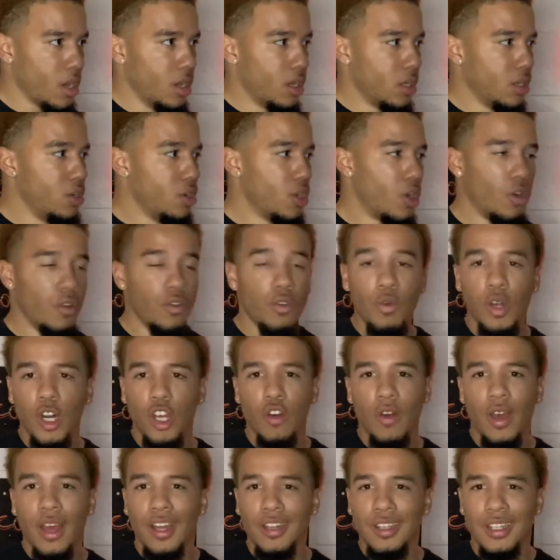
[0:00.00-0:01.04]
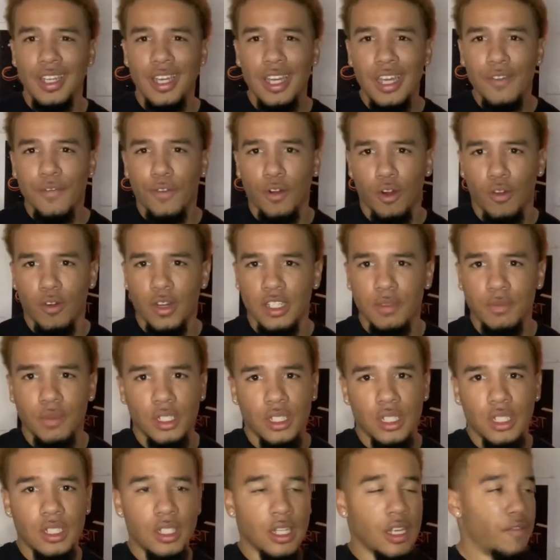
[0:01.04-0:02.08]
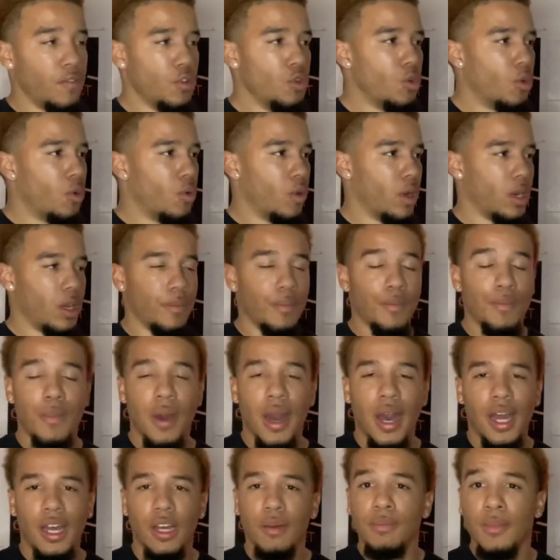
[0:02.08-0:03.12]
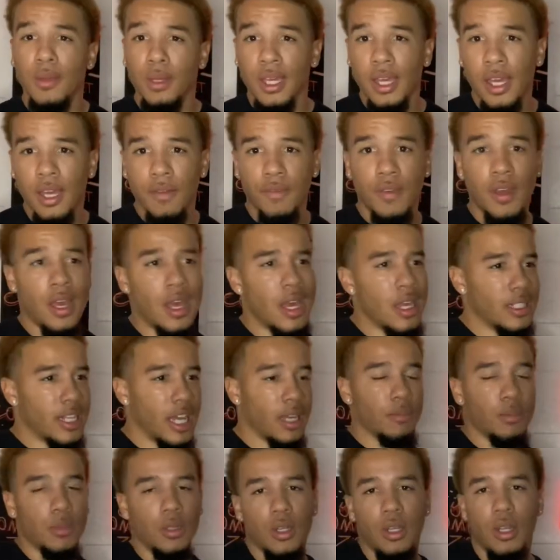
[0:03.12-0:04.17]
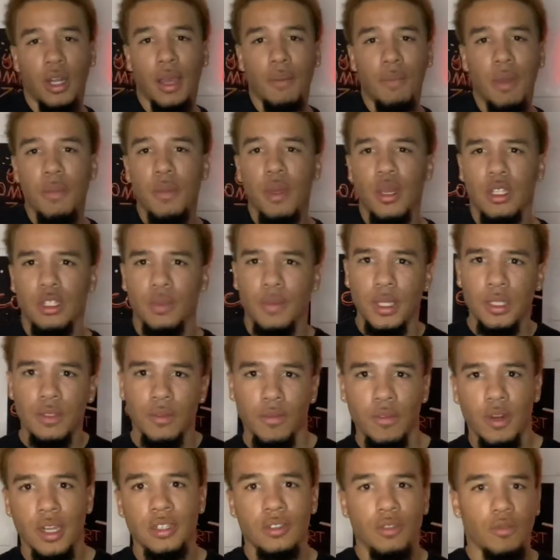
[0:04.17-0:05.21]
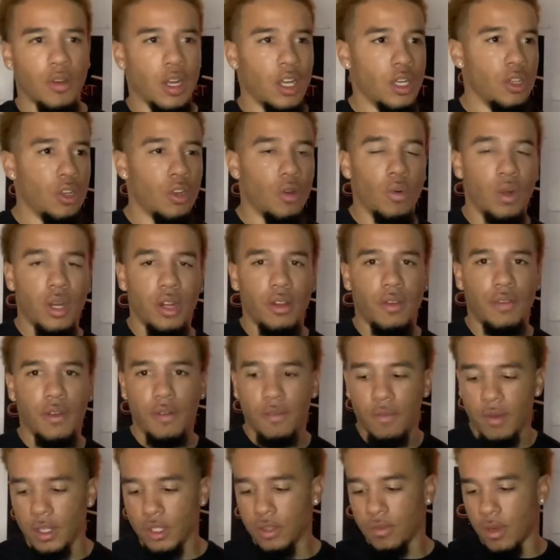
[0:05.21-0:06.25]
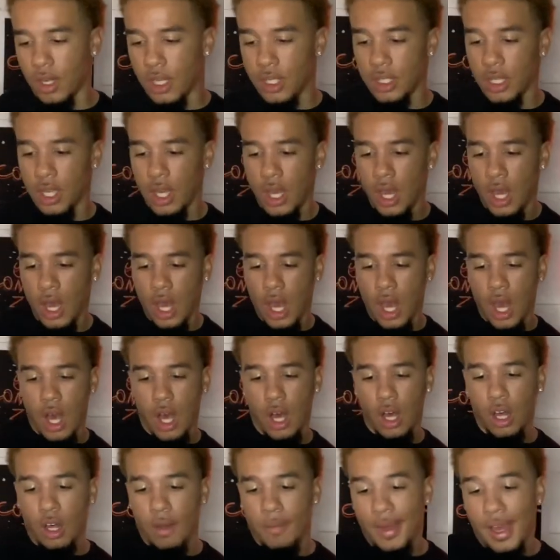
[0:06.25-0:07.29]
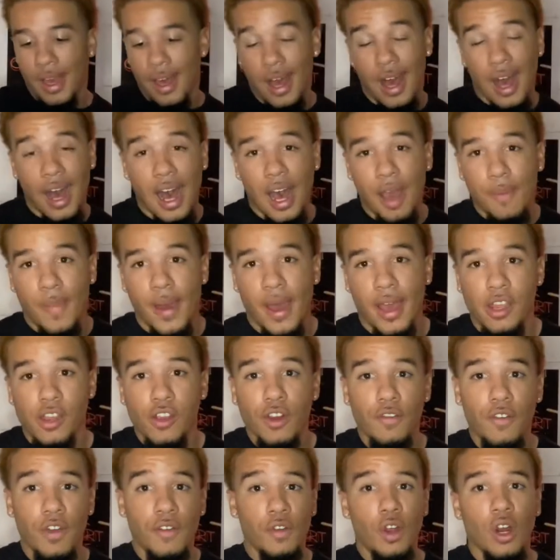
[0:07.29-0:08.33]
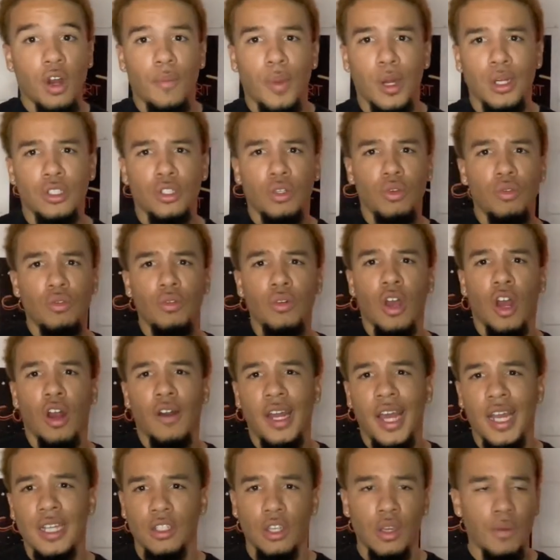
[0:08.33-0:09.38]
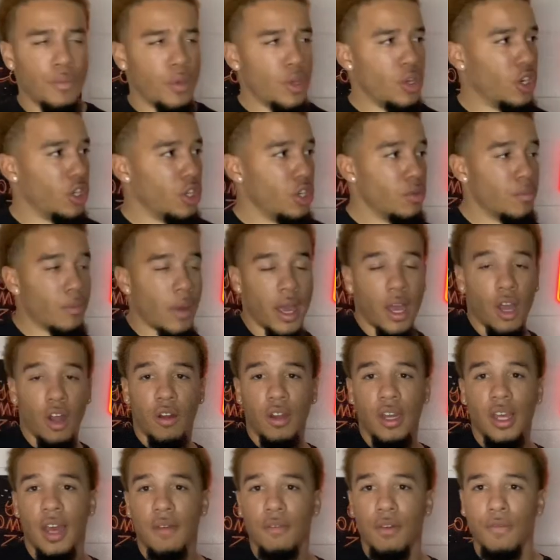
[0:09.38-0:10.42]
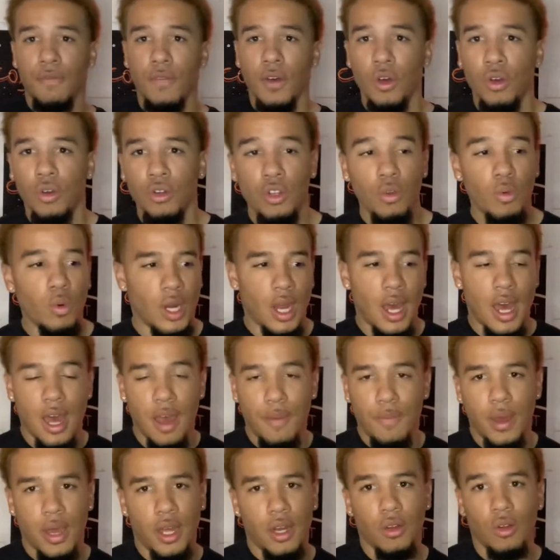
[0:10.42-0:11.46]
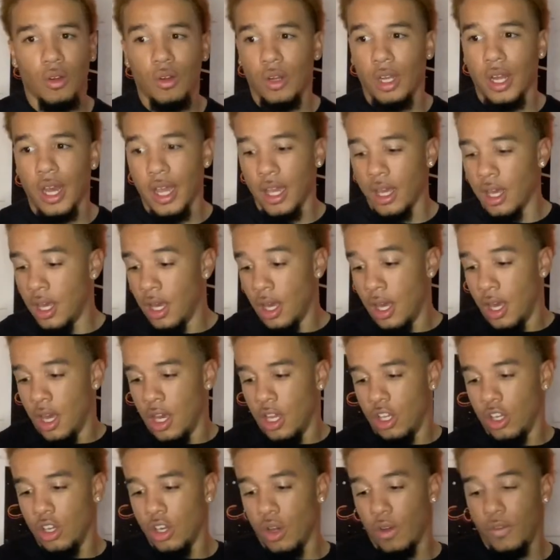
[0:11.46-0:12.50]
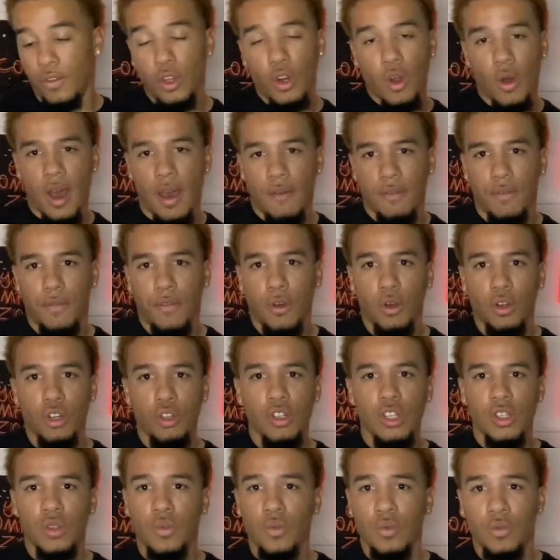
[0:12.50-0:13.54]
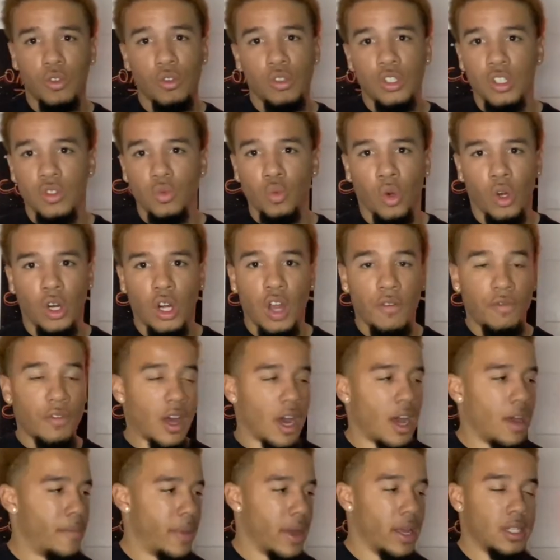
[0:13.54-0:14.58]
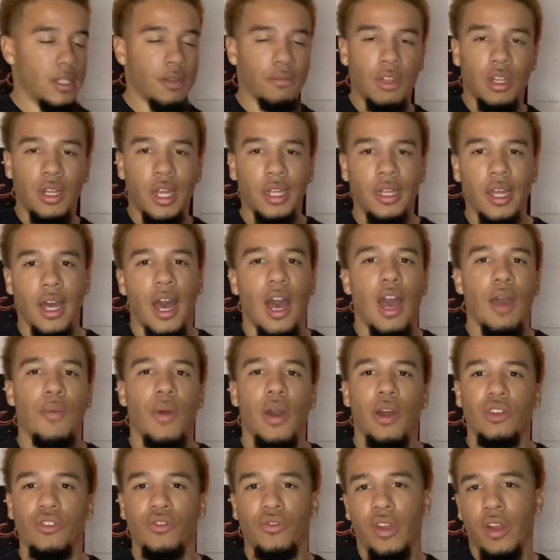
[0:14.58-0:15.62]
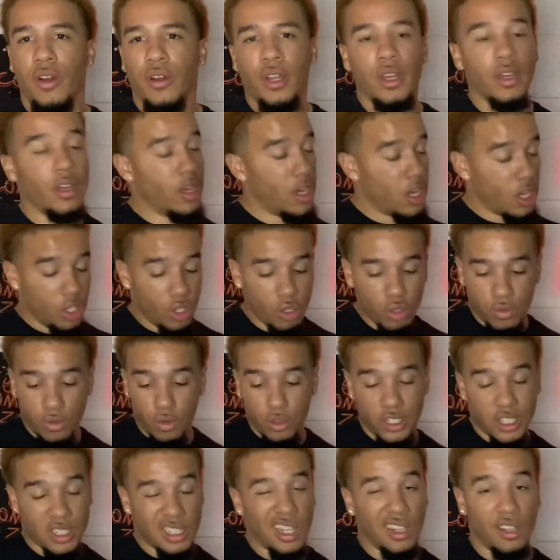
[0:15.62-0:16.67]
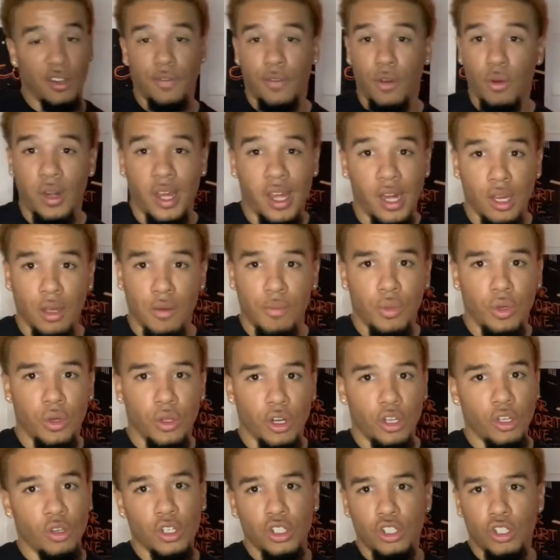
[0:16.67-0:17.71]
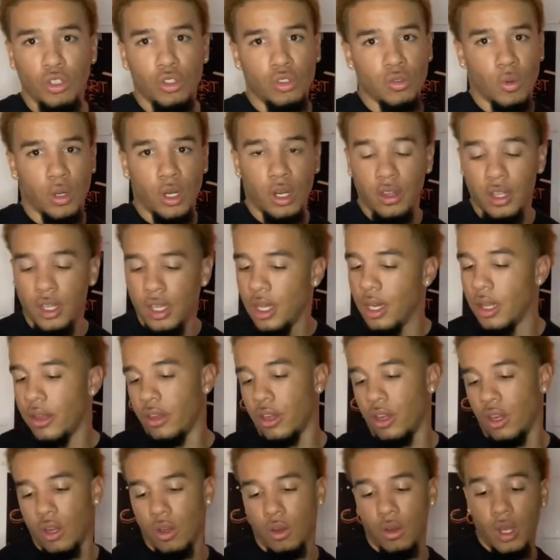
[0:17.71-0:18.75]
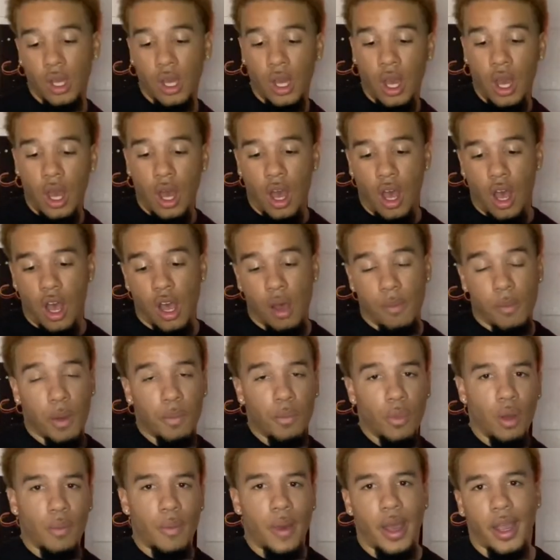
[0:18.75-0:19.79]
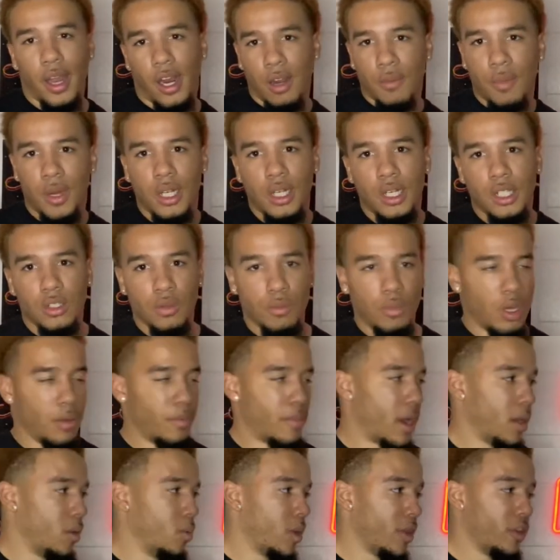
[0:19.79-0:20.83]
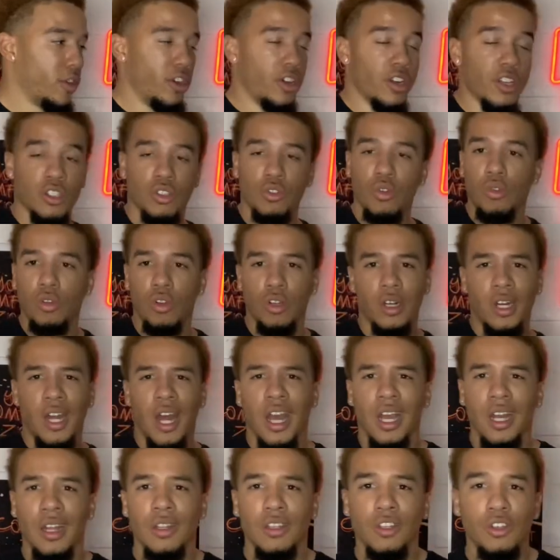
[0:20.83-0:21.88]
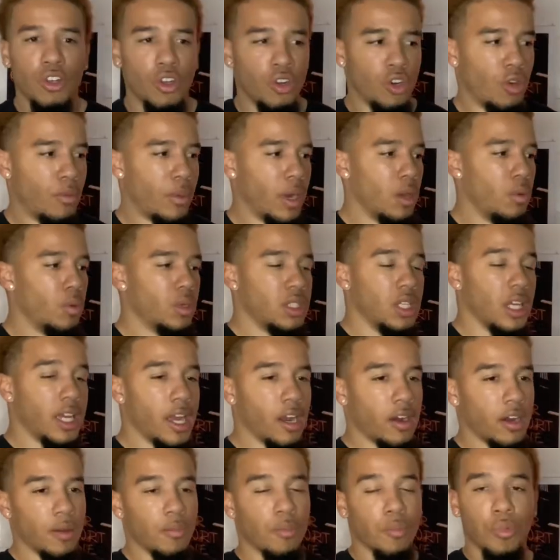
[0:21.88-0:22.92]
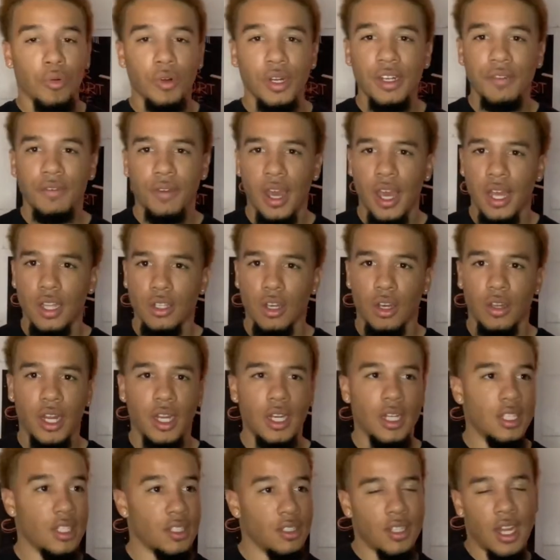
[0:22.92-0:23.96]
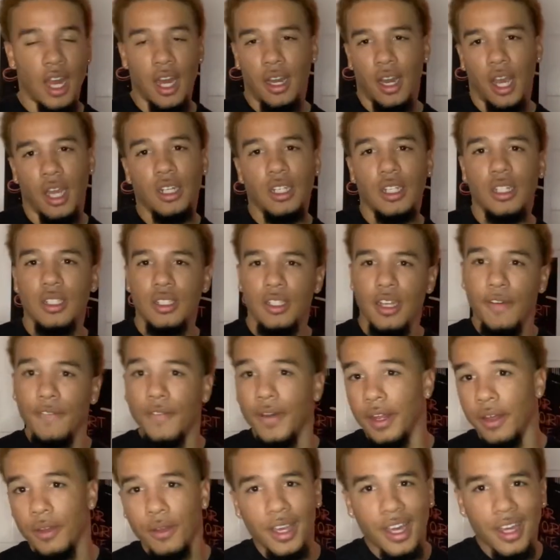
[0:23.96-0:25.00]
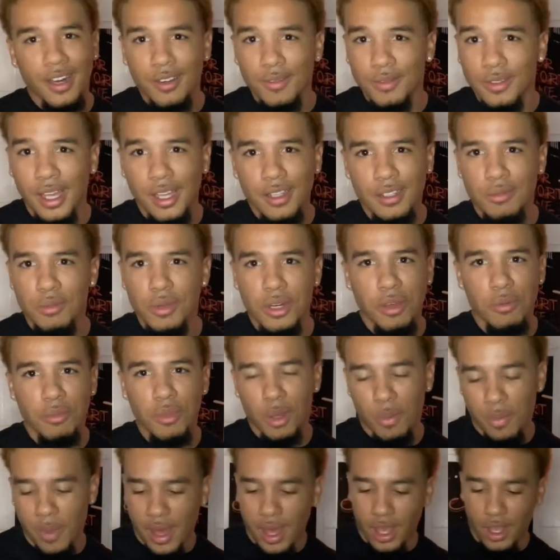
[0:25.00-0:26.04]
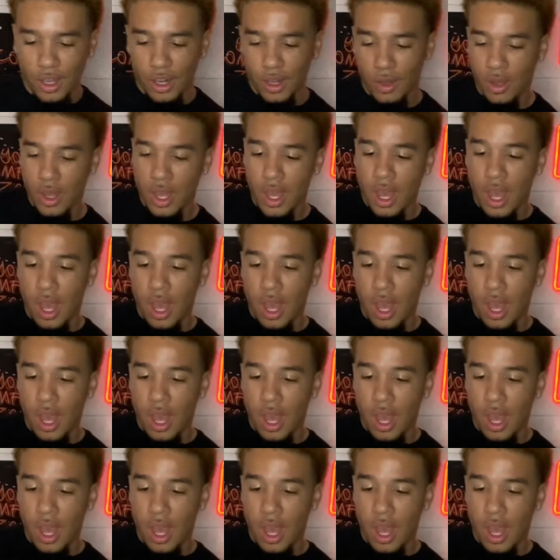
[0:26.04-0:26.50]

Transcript: you know, you want to go out to eat for Christmas. Just if you don't want to buy them a gift, take them to like maybe an expensive restaurant, you know, one of their favorite restaurants. An iPad. If you're a person who already has a computer, you might already have a phone. You want an iPad, or like, you know, if you don't have a phone, you just work off the iPad. Something like that. iPad is very useful, just like the phone and the computer. You can choose one or the other, you know. a book bag. Everybody needs a book bag, whether you're in school or not. You know, nobody wants to carry a briefcase all day. This is not 1970. Get somebody a book bag, you know.